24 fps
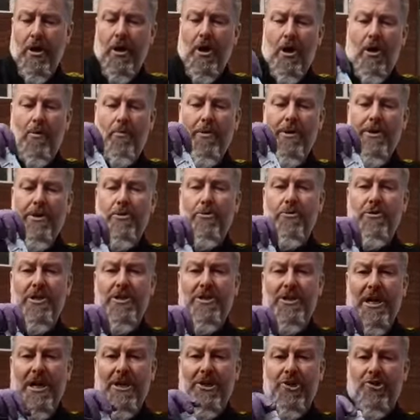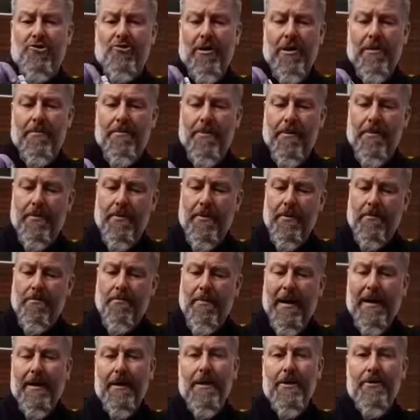And we use a test strip,
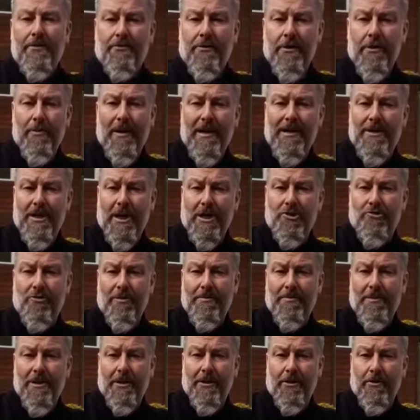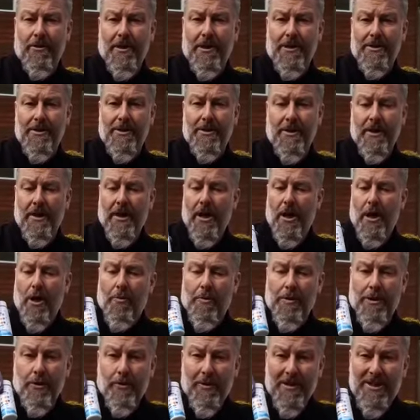mainly a three-way test strip, to do this.
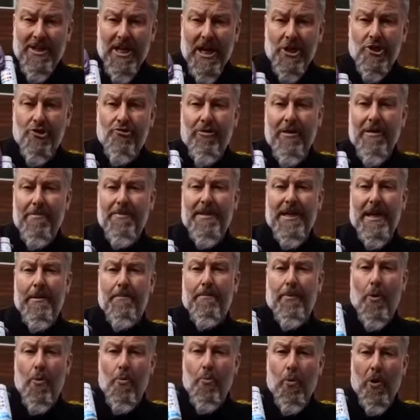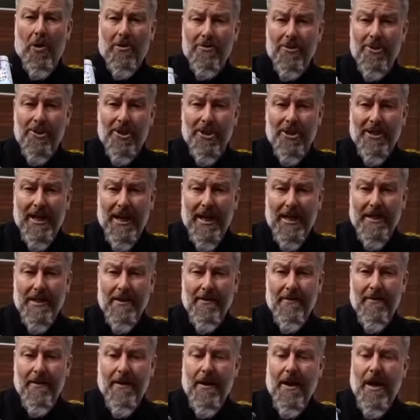We do a test strip dip once a day,
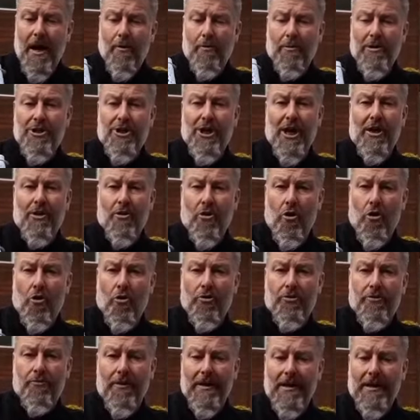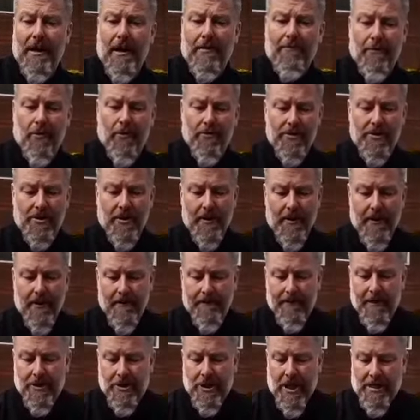and we check all three levels.
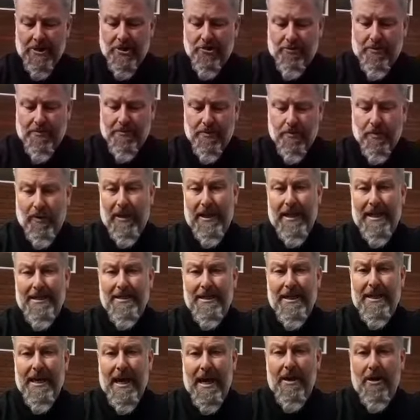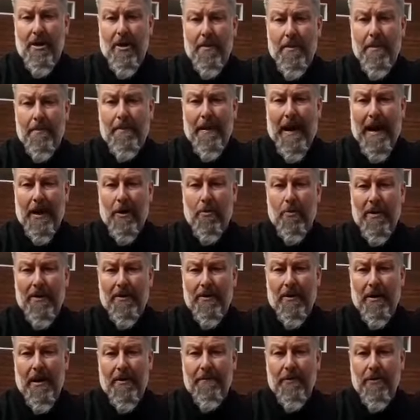The test strips will indicate on the back where the
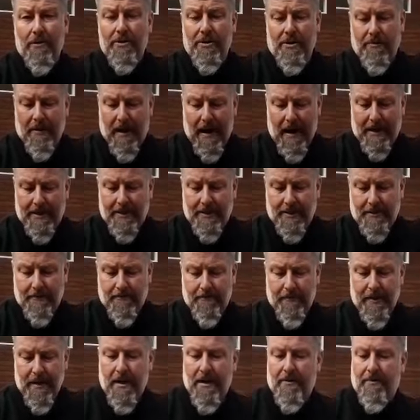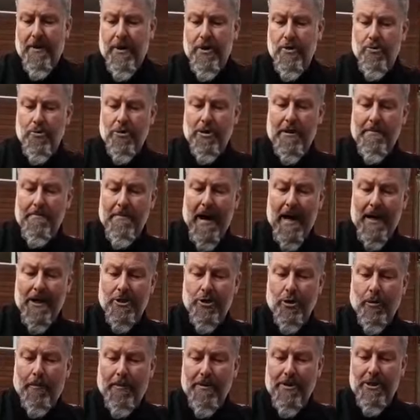levels are at. They're usually
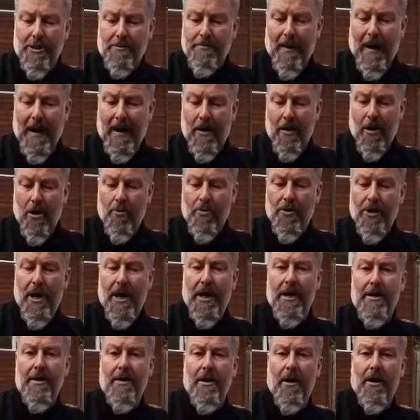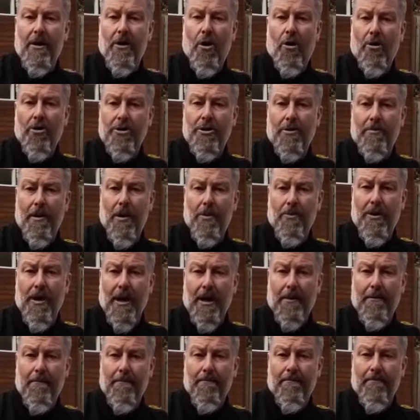marked up as spa OK and hot tub OK.